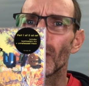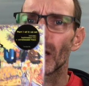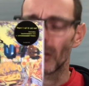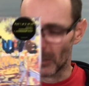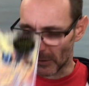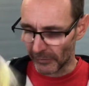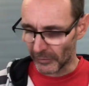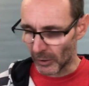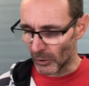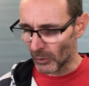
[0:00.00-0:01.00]
like
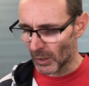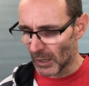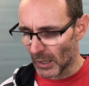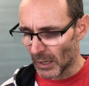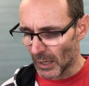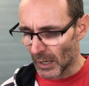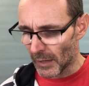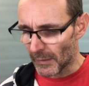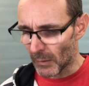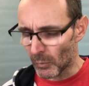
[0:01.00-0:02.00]
so,
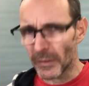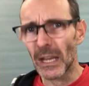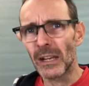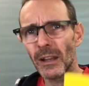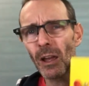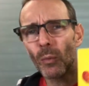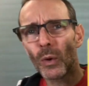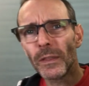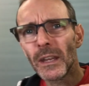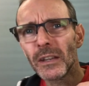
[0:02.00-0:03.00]
and then
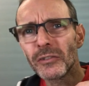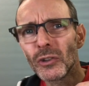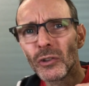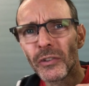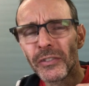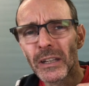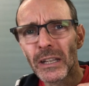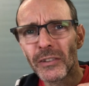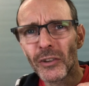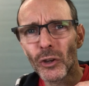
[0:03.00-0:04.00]
when they issued
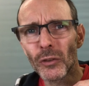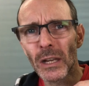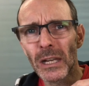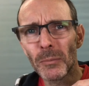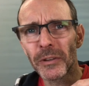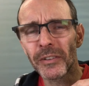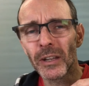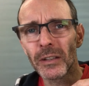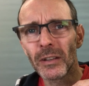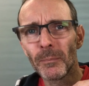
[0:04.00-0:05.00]
CD2, the
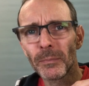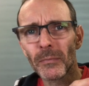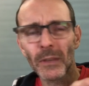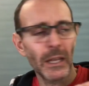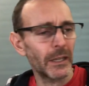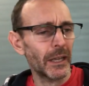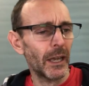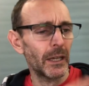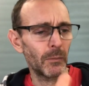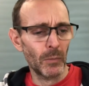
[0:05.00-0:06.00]
limited, it
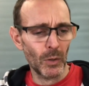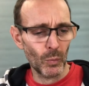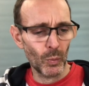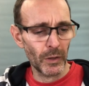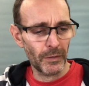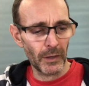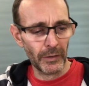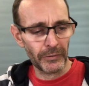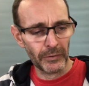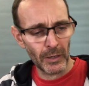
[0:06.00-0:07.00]
came with
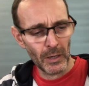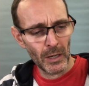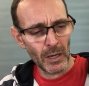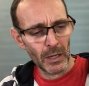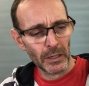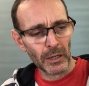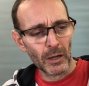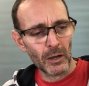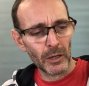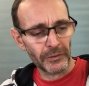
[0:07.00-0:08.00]
this
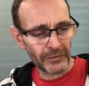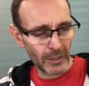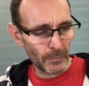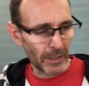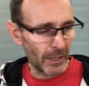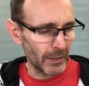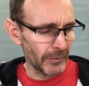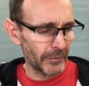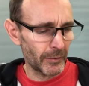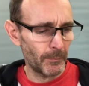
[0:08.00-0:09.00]
card
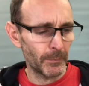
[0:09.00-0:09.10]
slipcase,